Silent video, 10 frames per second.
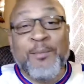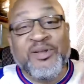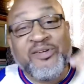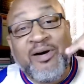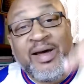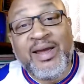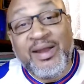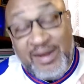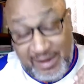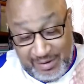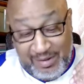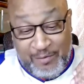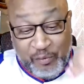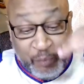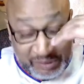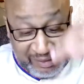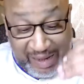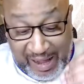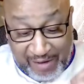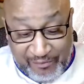But y'all hanging here with the
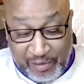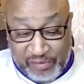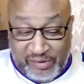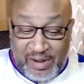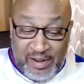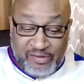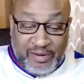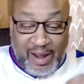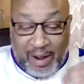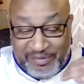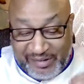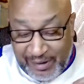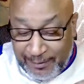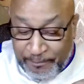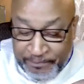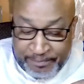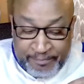live version. So now I'm saying,